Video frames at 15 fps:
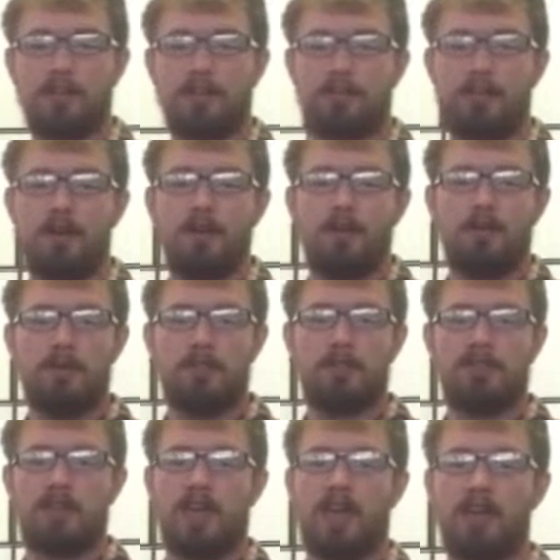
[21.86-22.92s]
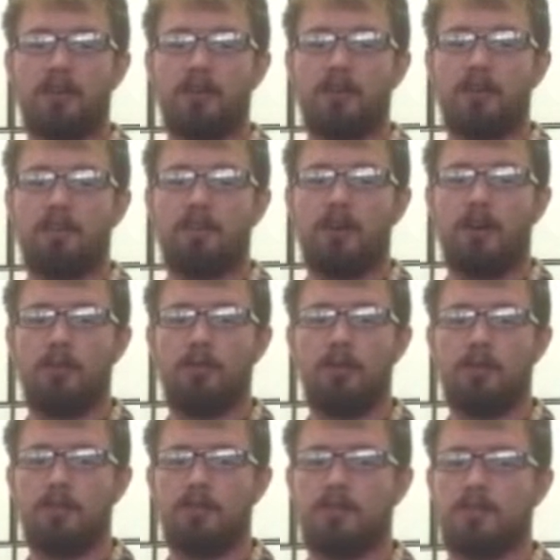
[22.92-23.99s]
curve, which is an aggregate of all
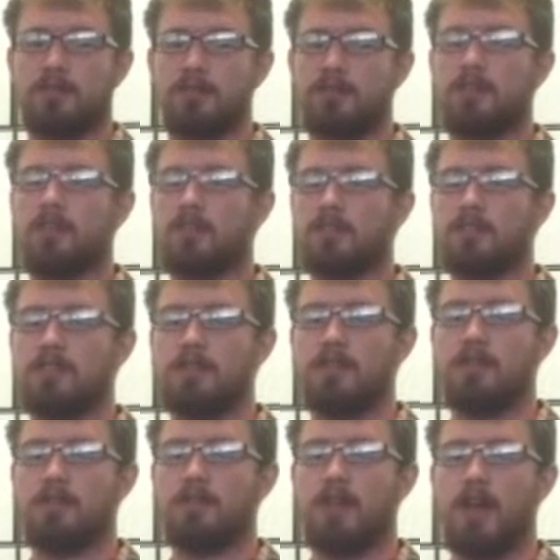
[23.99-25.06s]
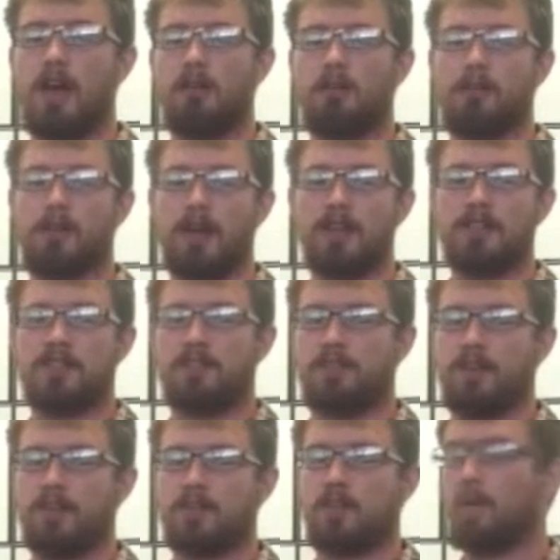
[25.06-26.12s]
producers that shows how price
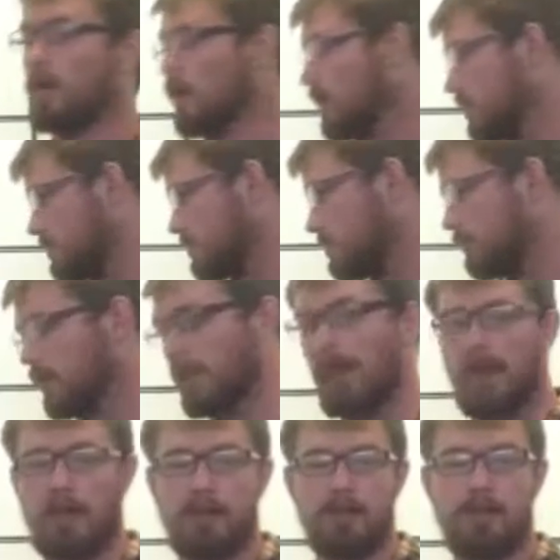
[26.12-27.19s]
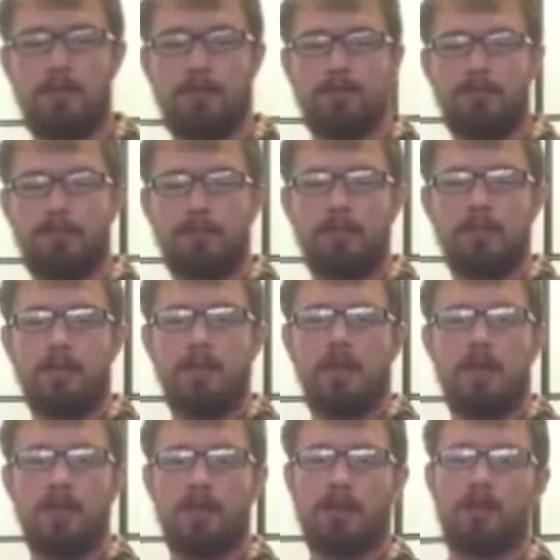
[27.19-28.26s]
affects quantity supply.
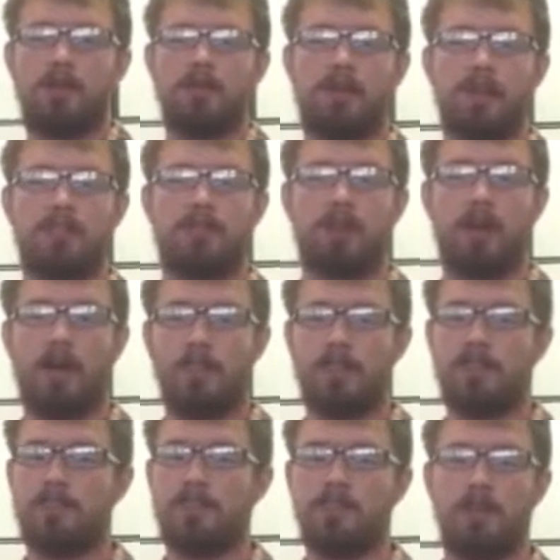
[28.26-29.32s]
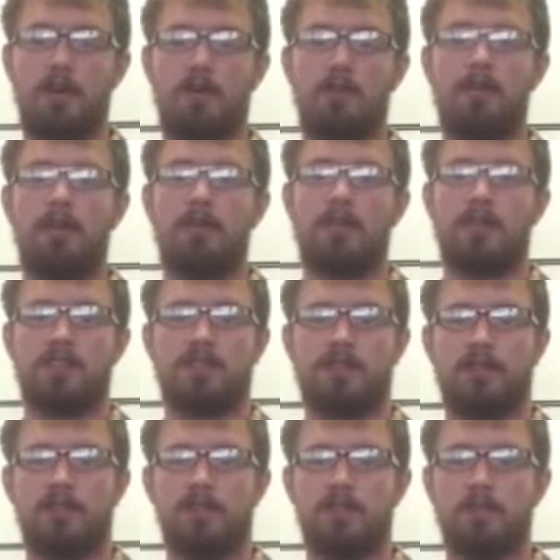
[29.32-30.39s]
The curve has a positive slope because
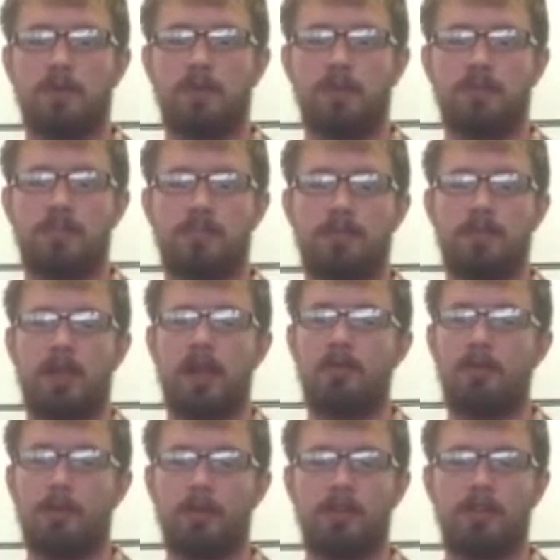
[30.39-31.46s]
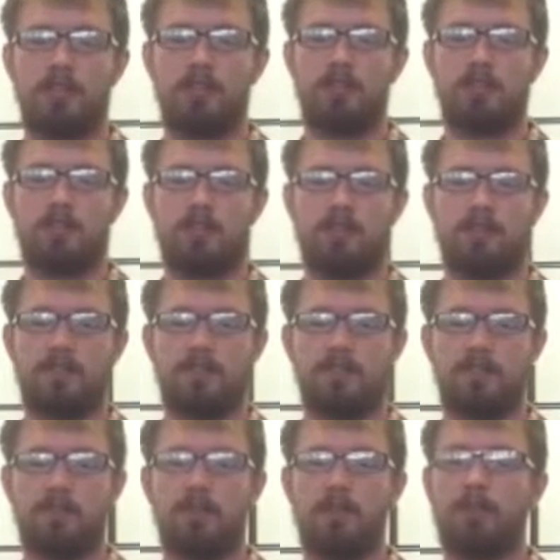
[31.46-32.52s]
firms are willing to supply more goods and
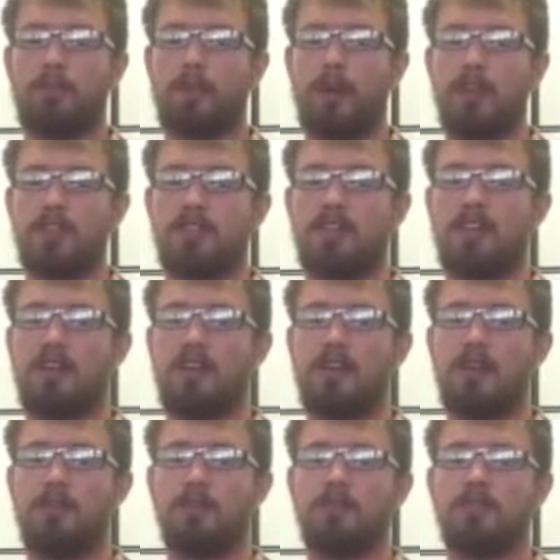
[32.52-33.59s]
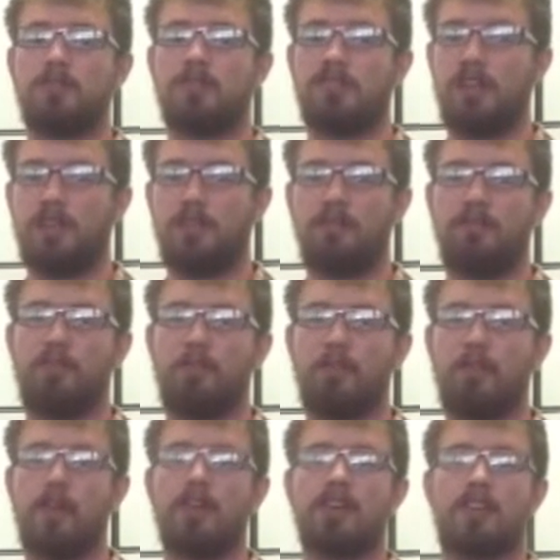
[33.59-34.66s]
services when the price they are able to sell them
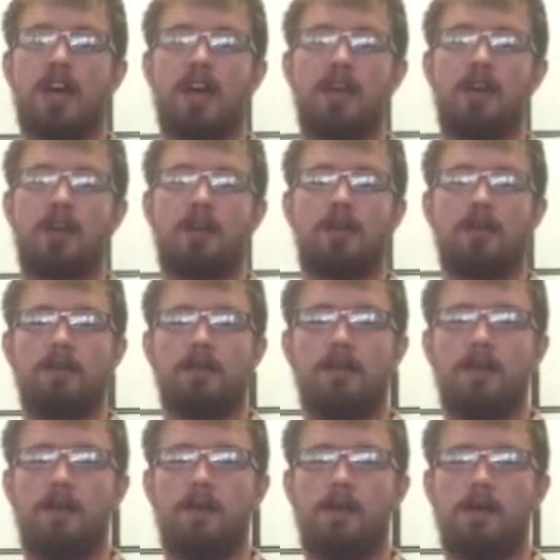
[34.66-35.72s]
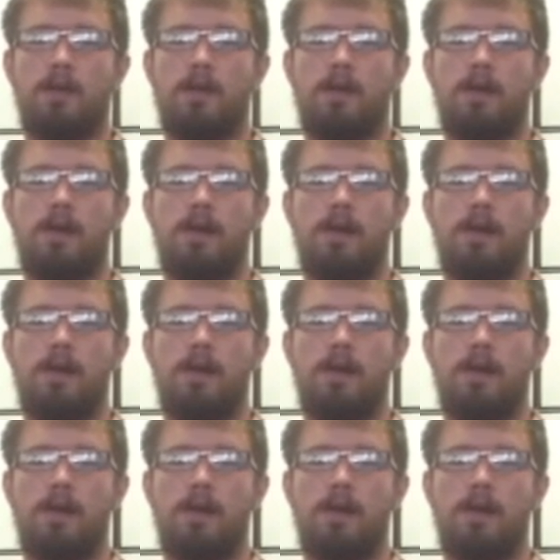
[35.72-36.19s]
is higher.